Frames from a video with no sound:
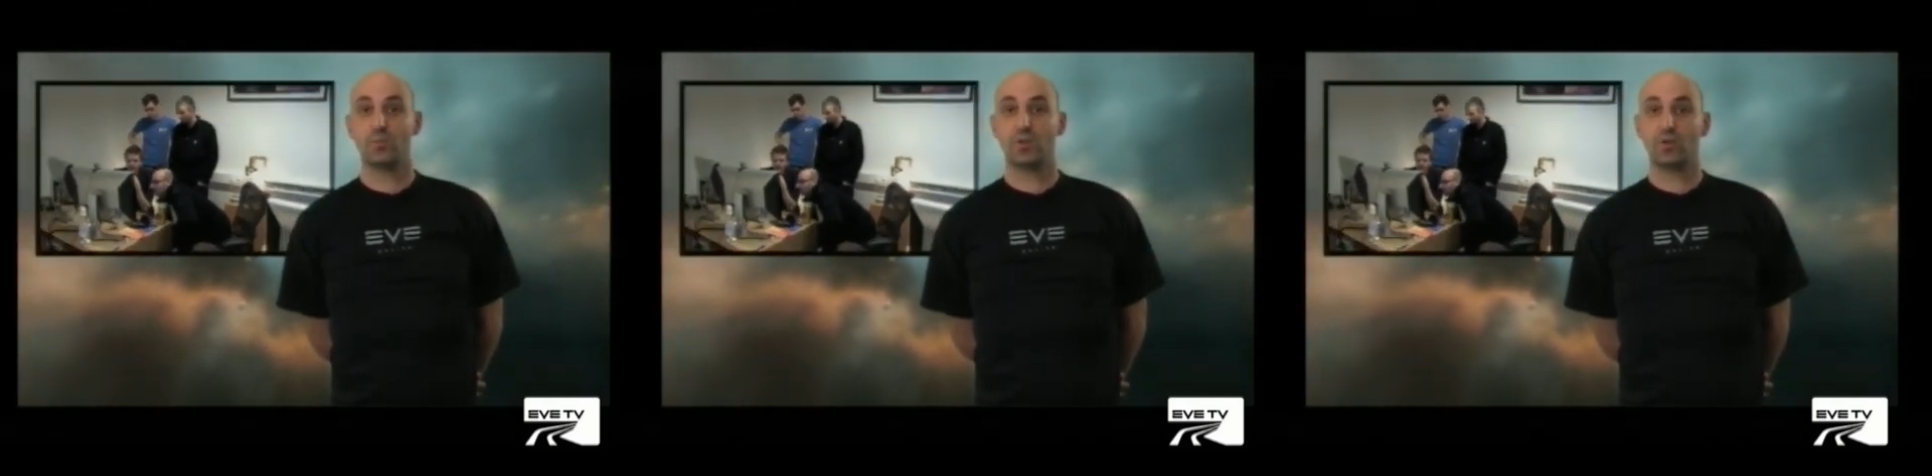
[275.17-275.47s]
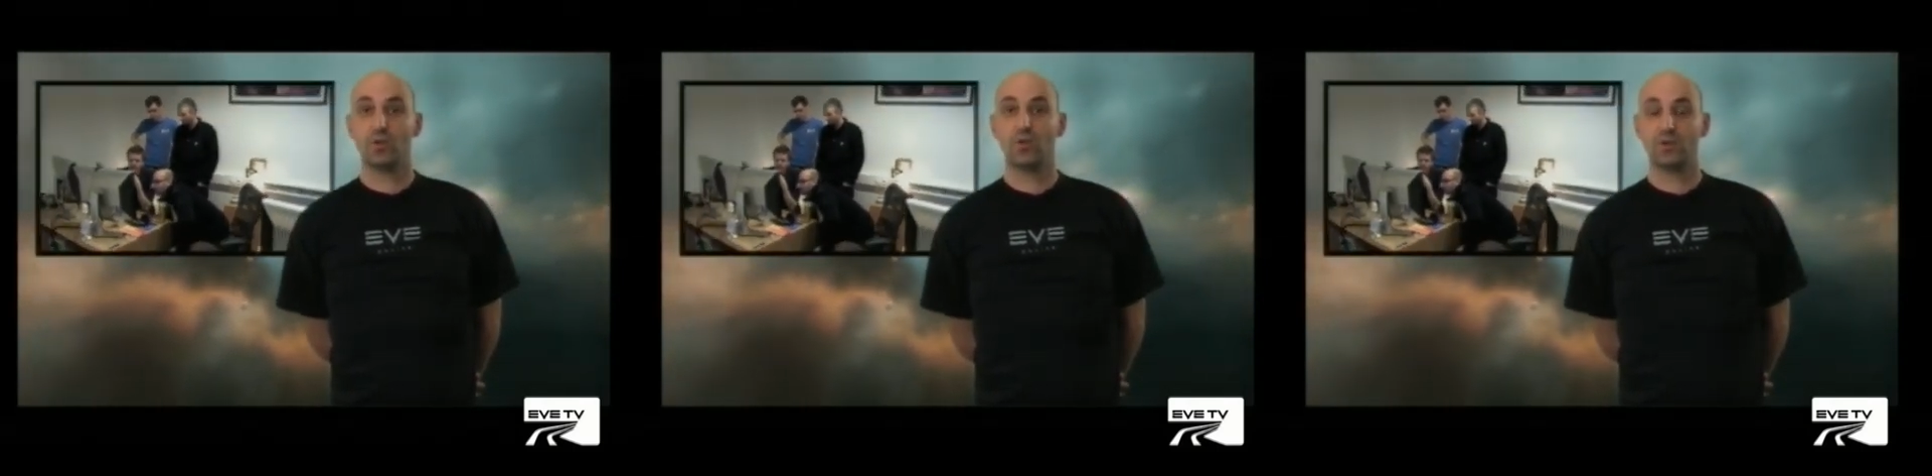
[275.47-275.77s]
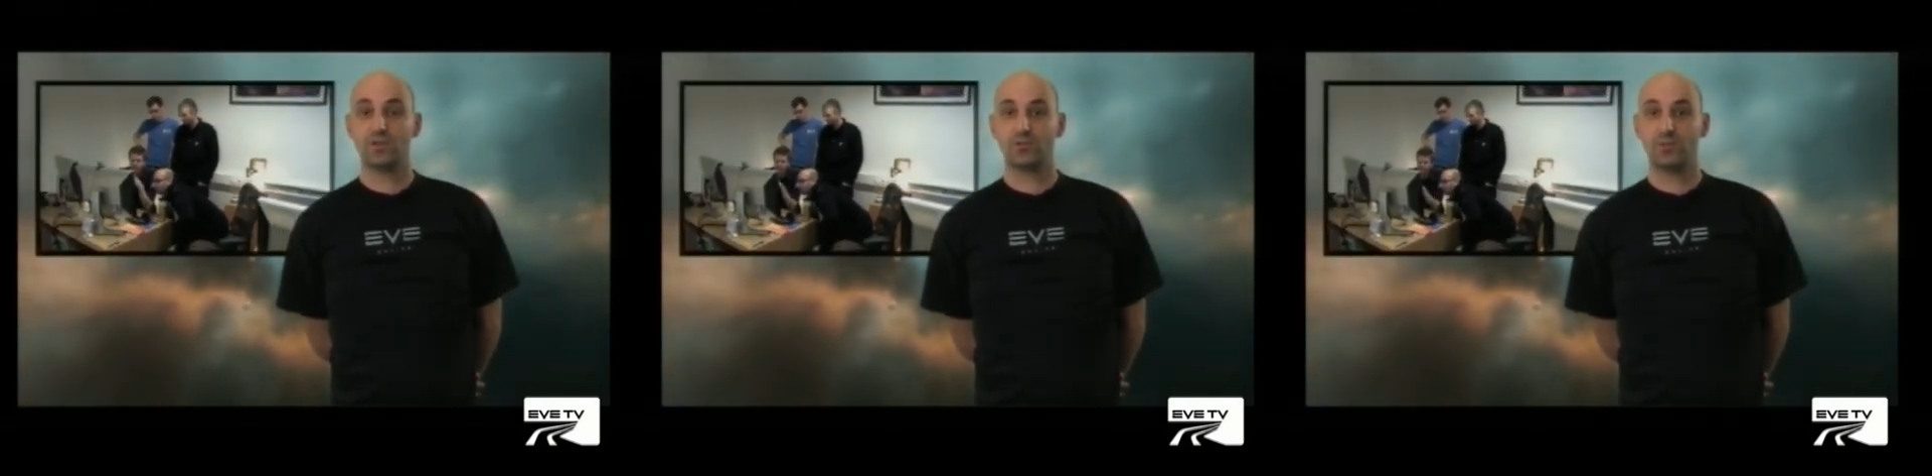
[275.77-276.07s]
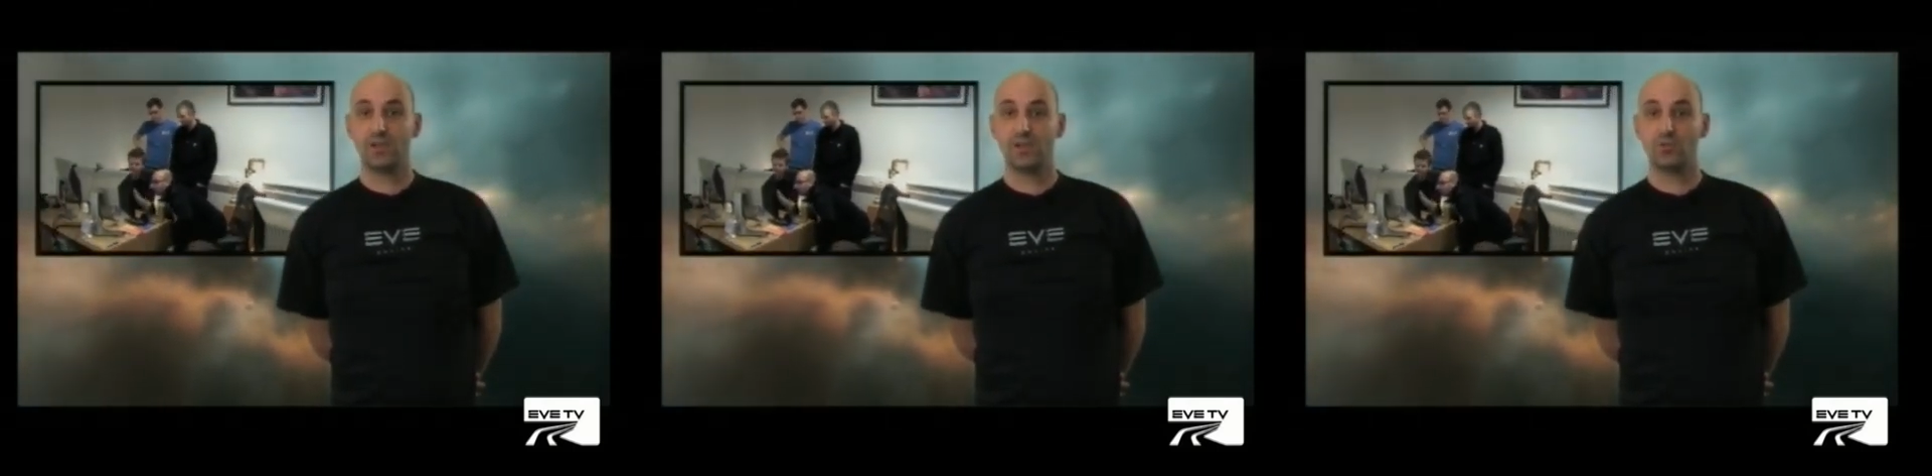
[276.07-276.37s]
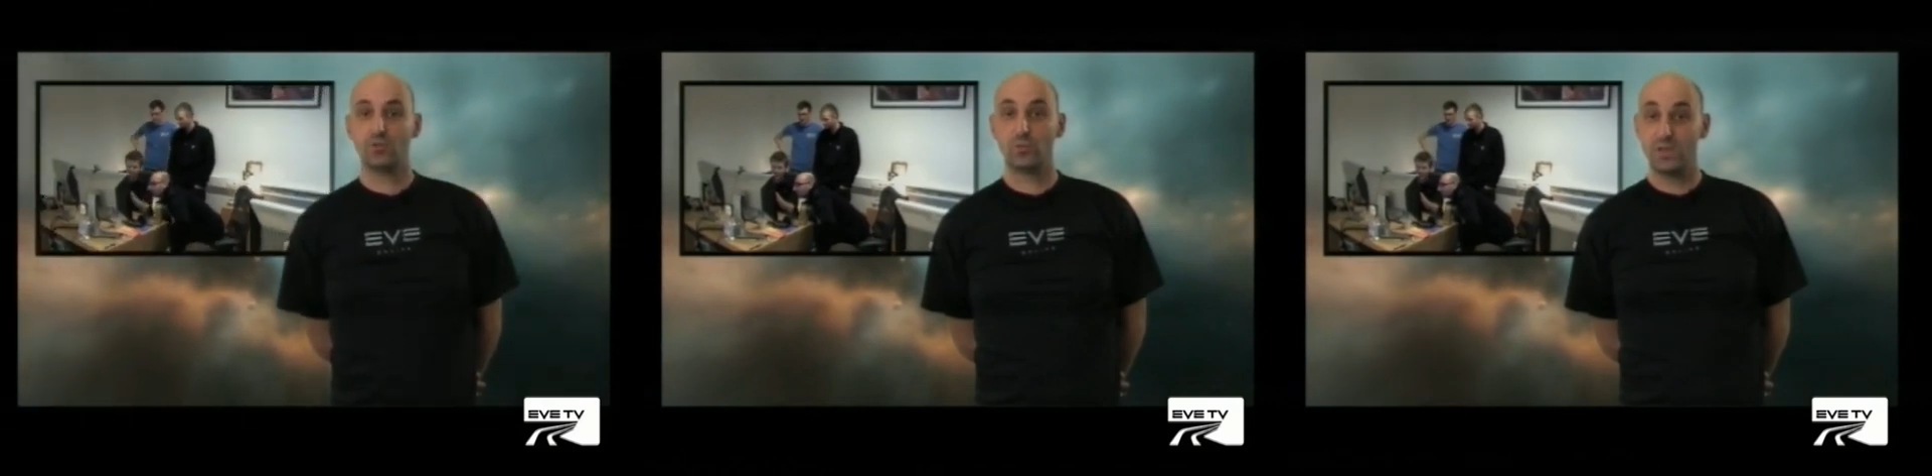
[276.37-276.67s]
but the goal is really
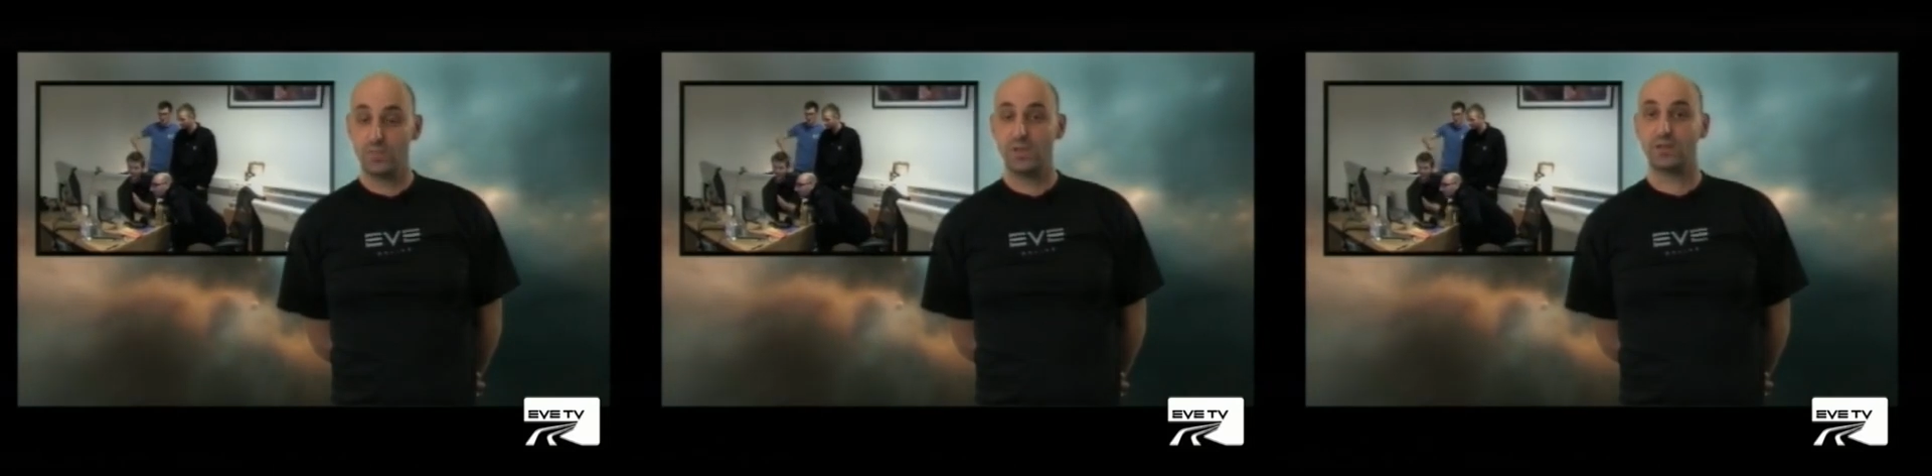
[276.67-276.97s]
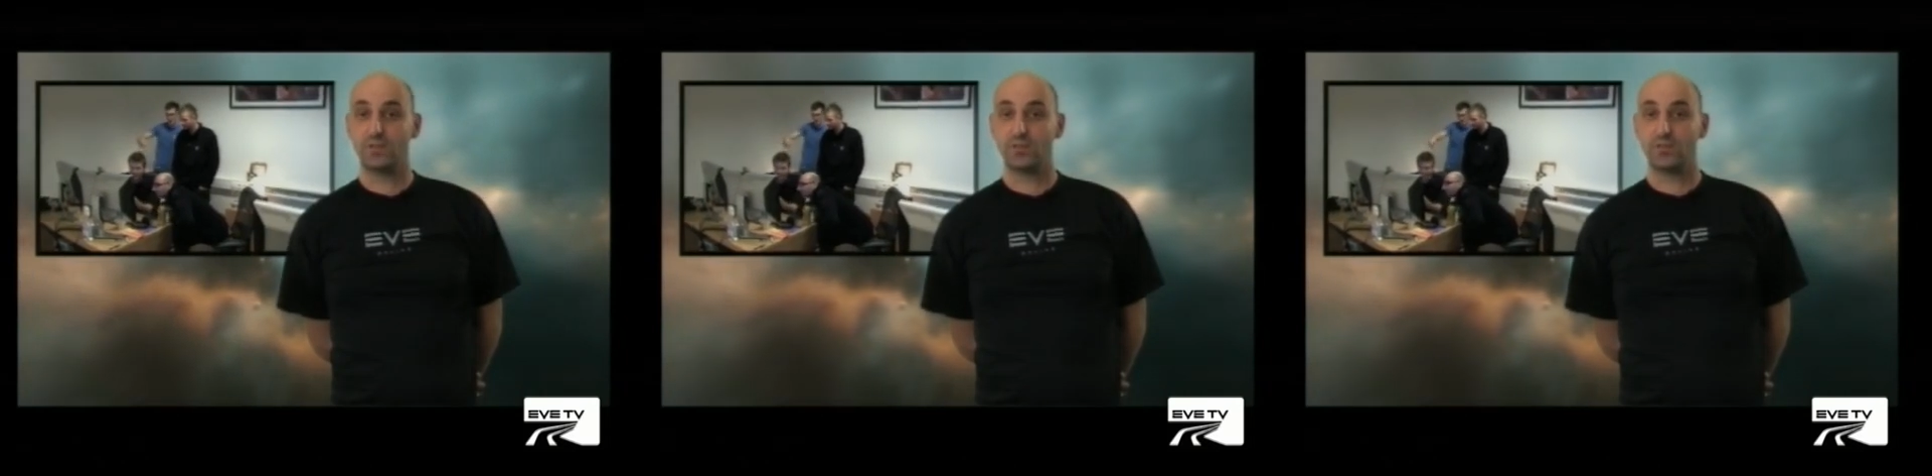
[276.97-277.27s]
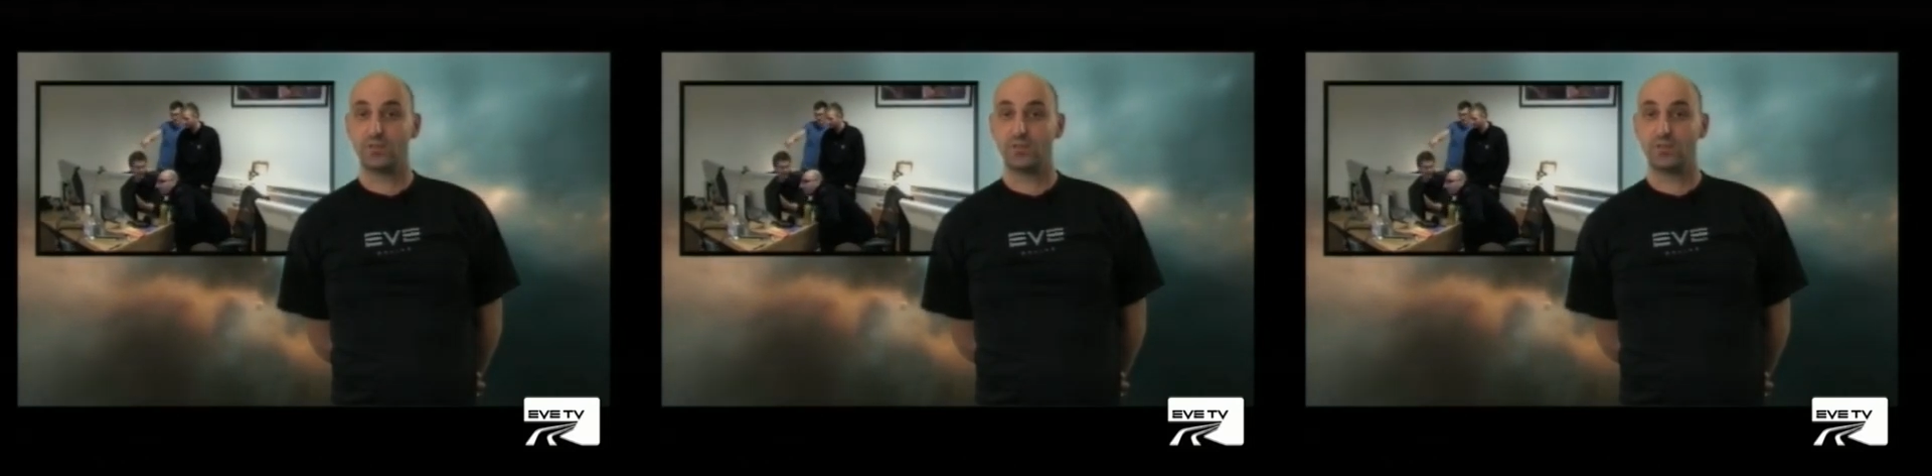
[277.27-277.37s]
to rebuild